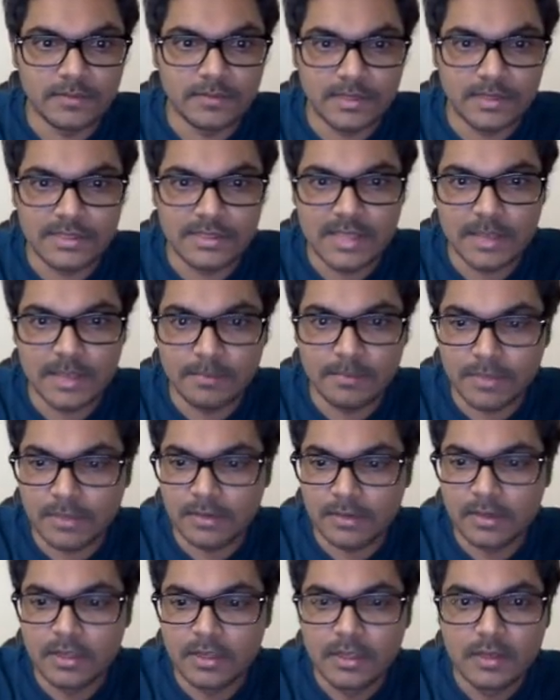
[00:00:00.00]
For
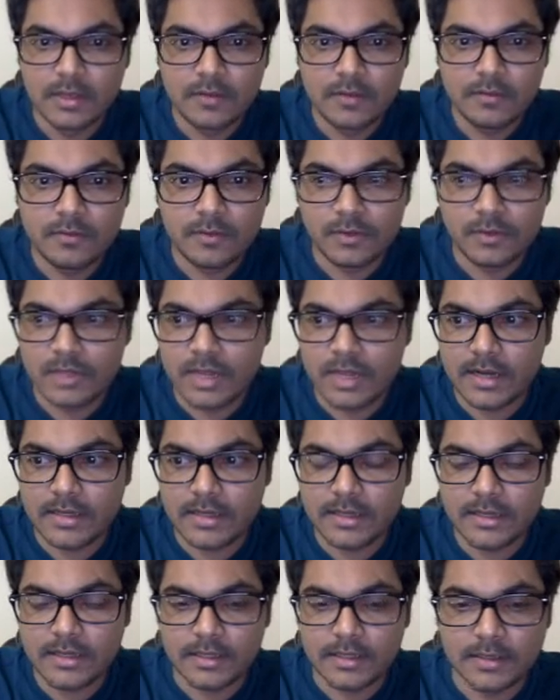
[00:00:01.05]
example, for that,
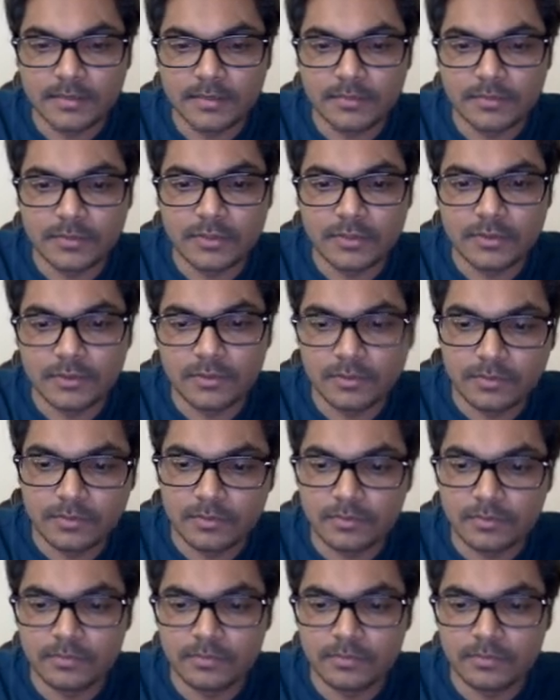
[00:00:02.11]
so